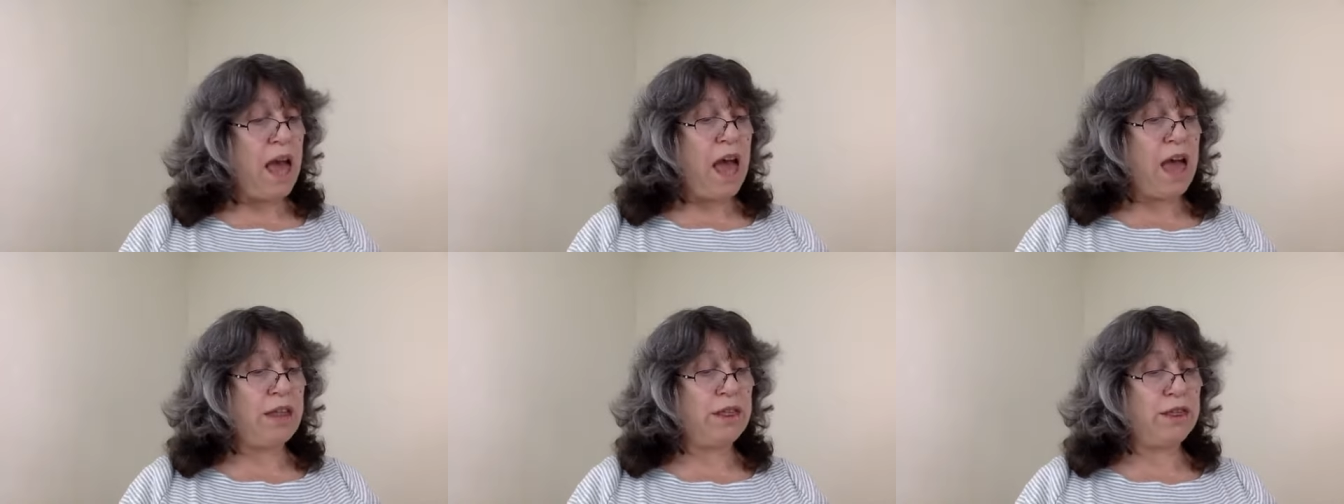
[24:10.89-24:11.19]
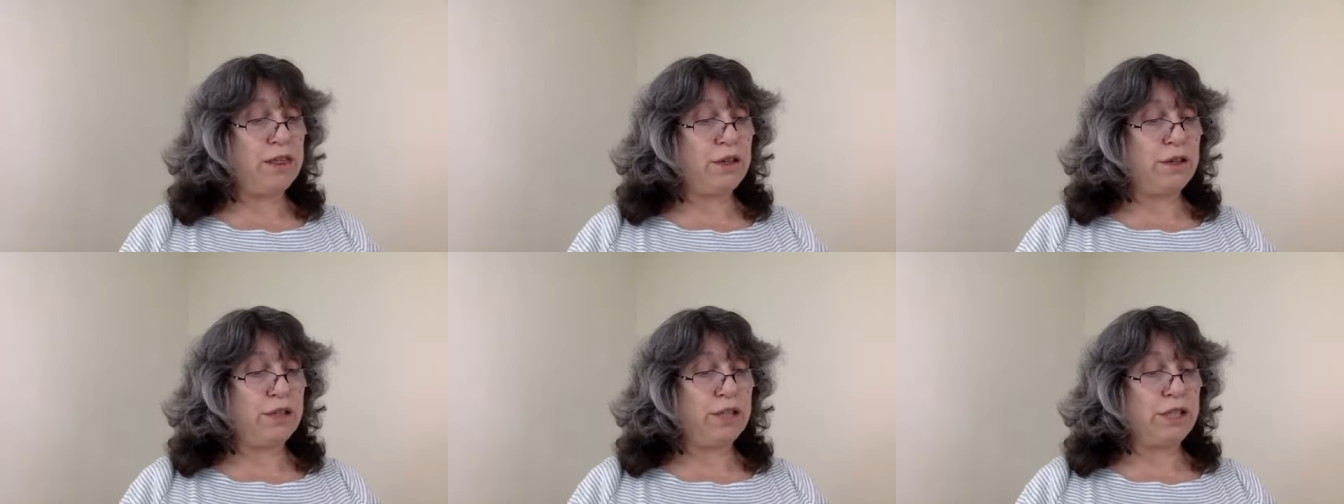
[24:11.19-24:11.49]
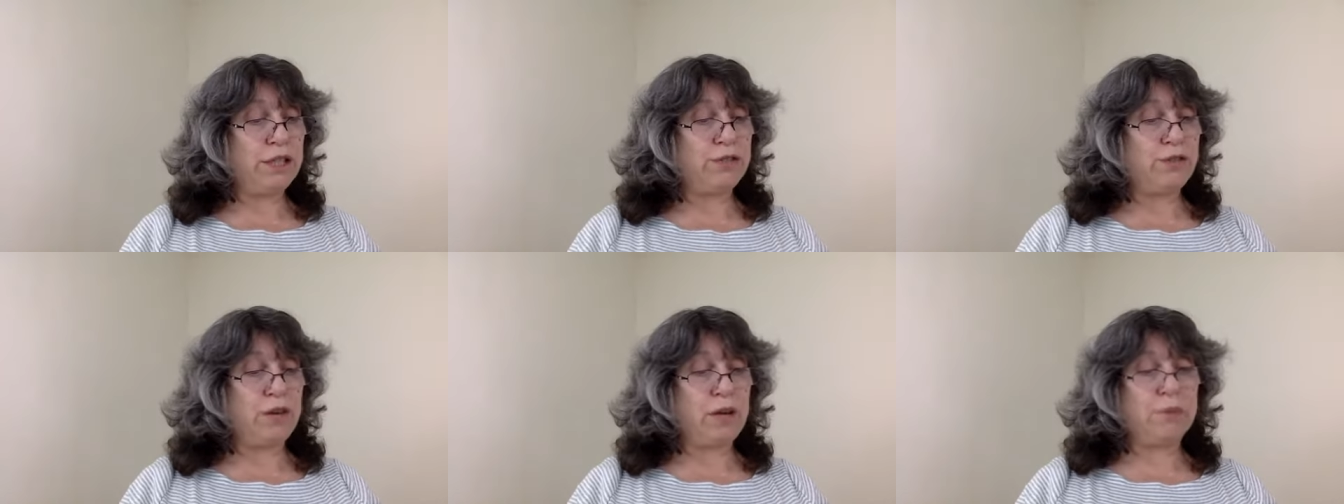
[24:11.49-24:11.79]
and
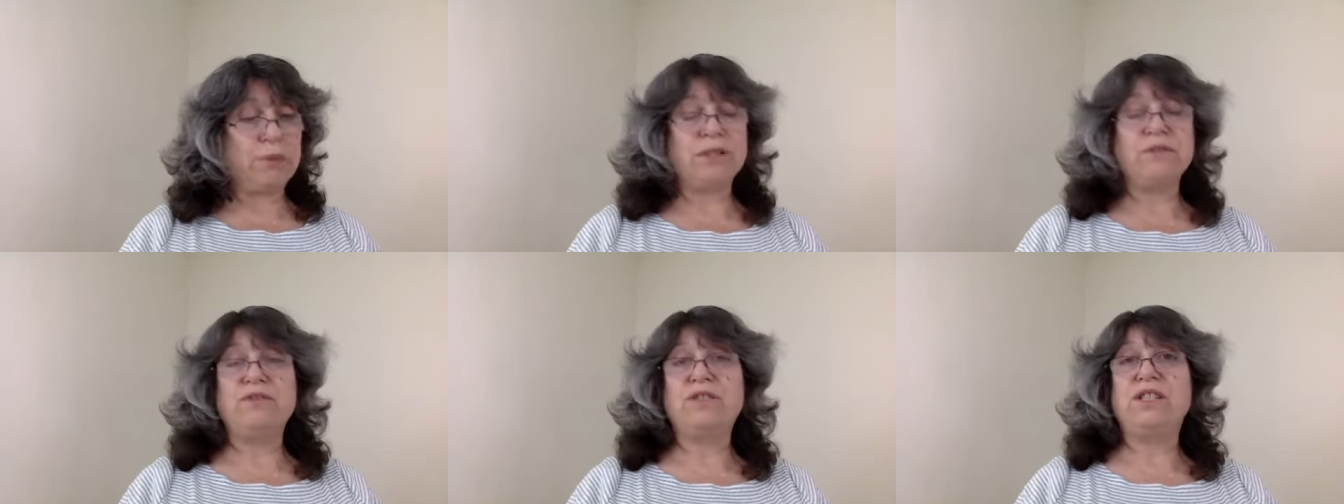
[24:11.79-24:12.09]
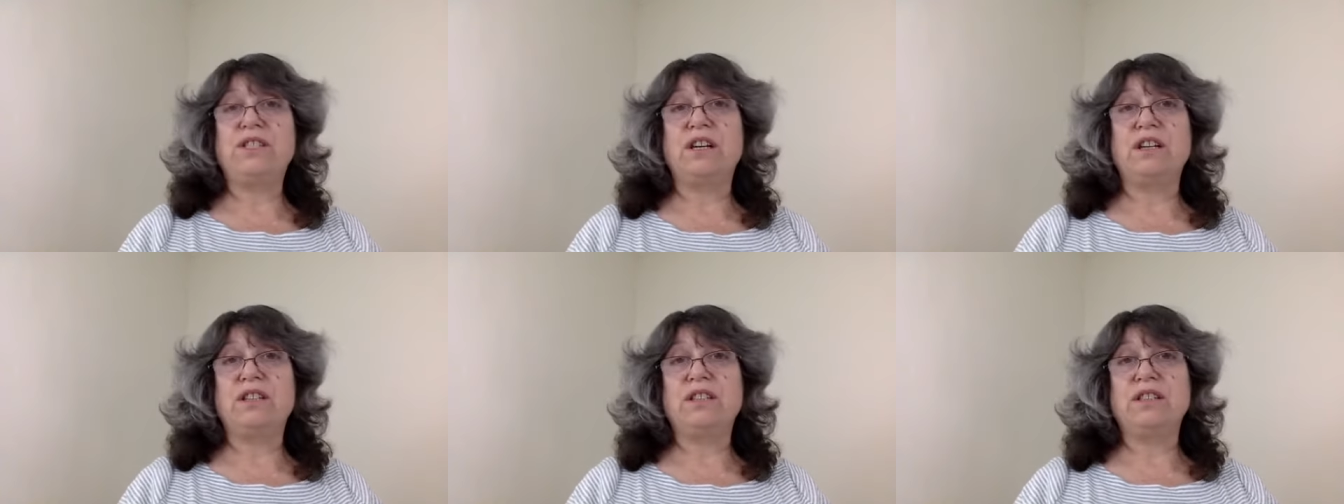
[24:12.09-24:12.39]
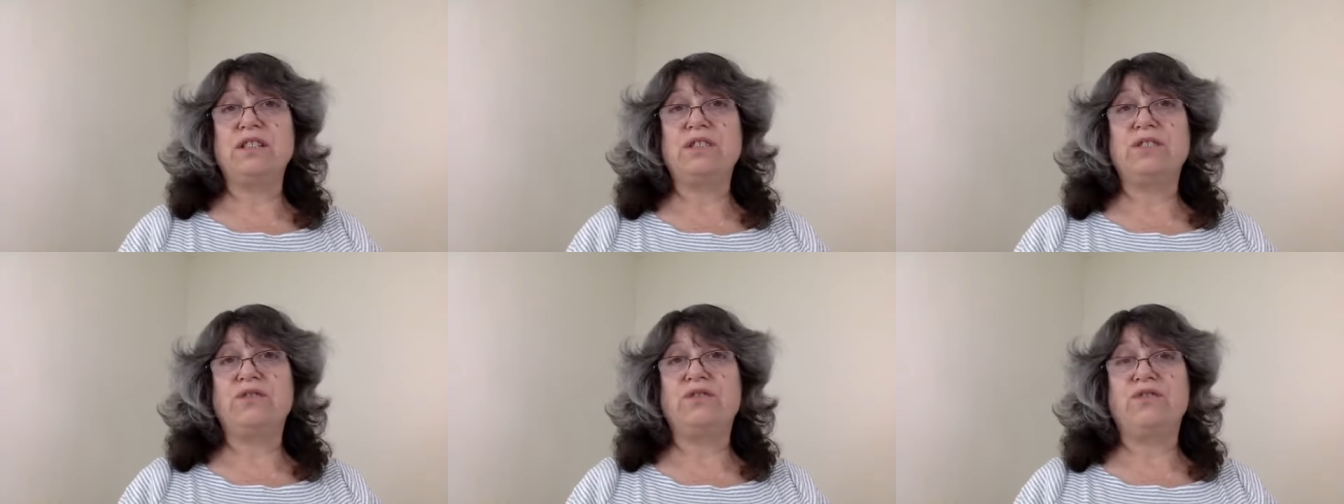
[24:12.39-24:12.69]
30 drops of
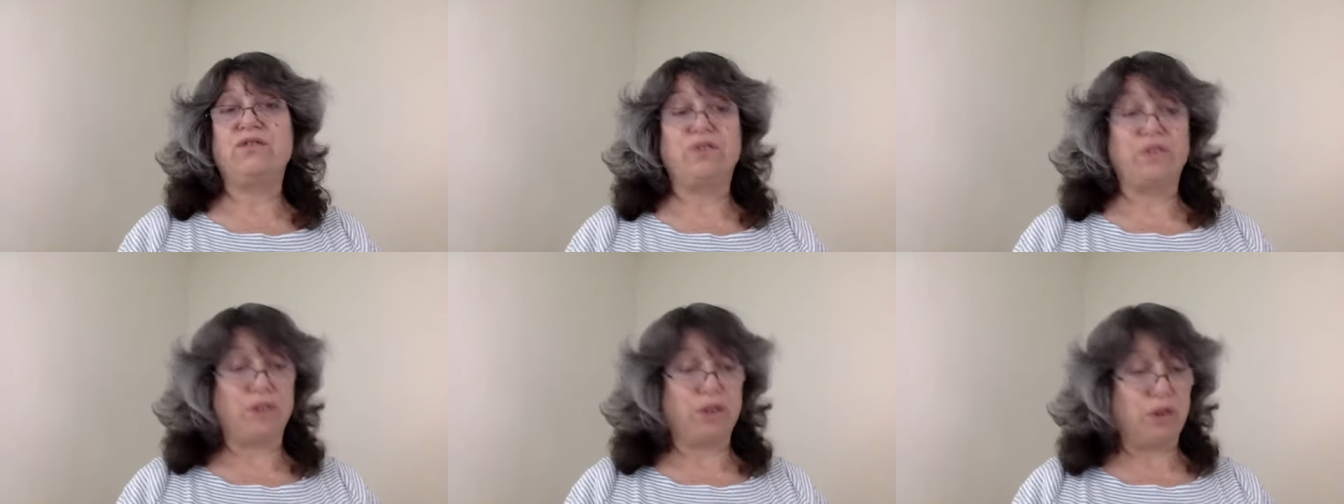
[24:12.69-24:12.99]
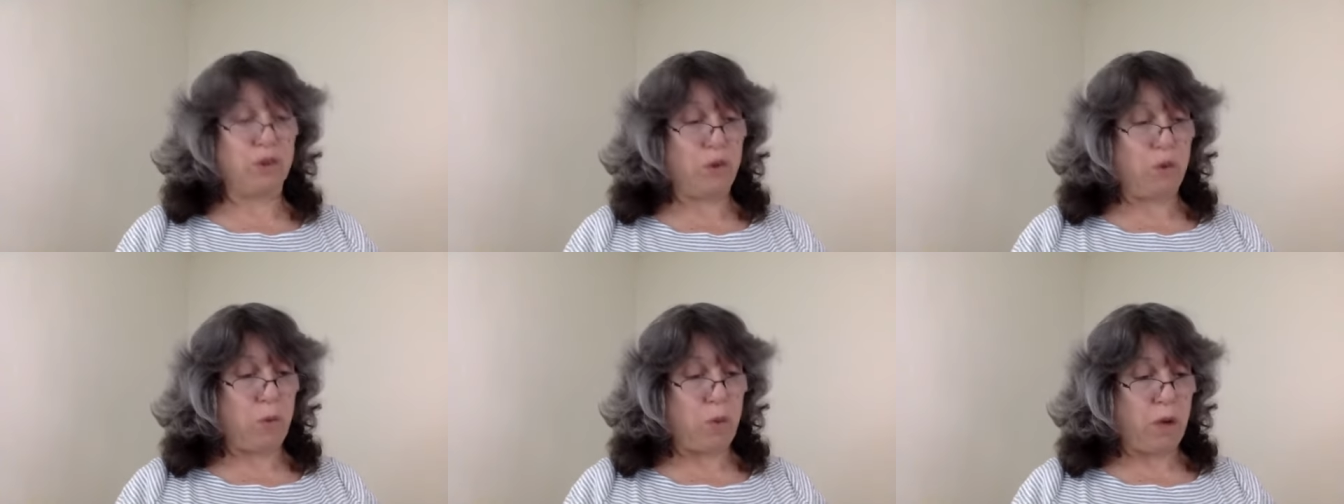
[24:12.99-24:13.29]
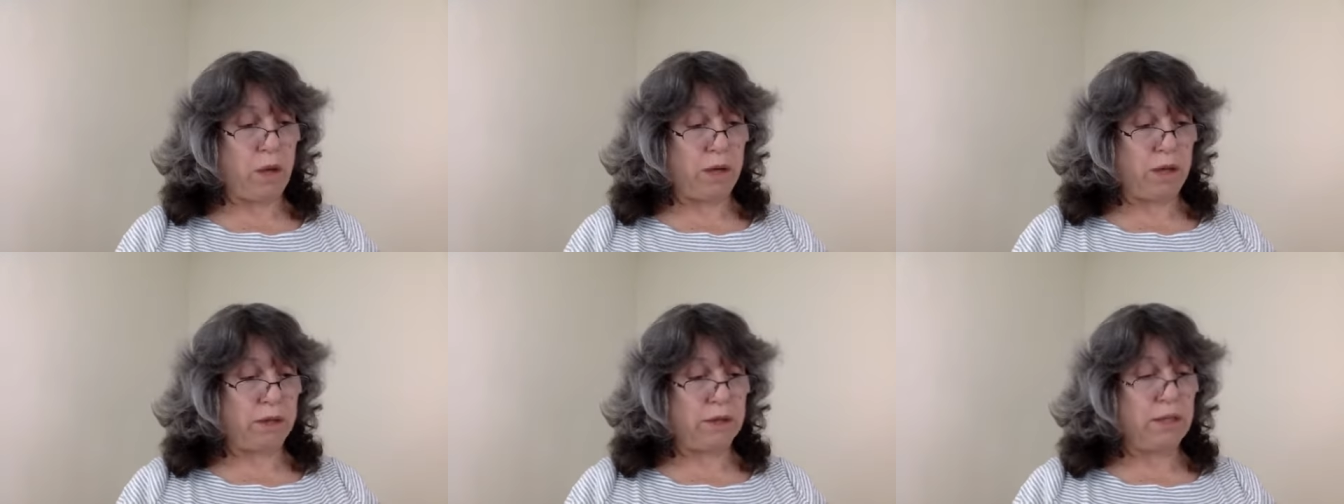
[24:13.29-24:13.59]
Douglas fir
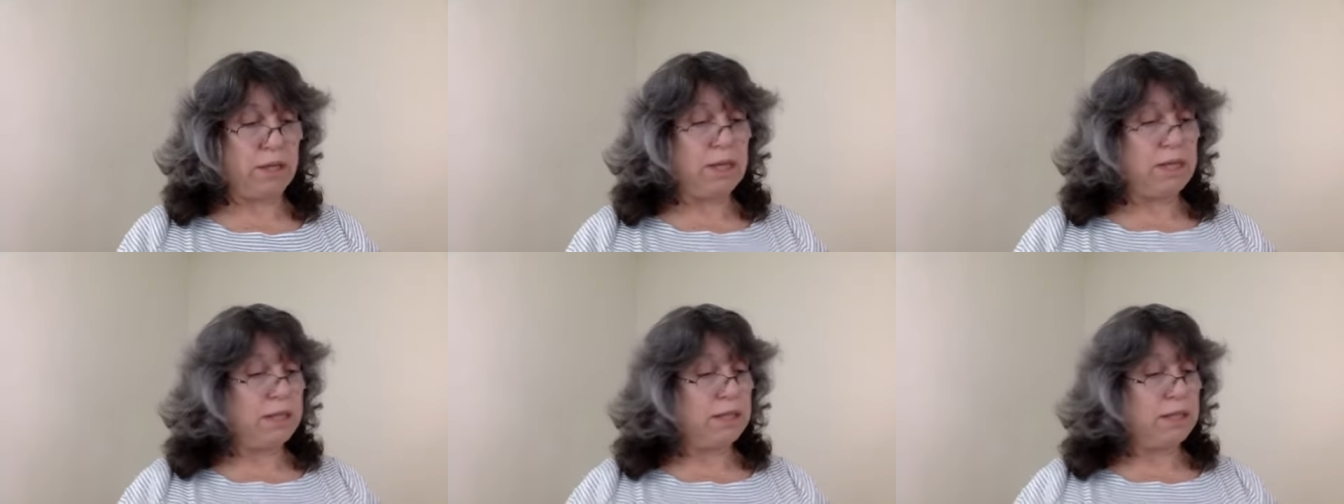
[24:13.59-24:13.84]
oil.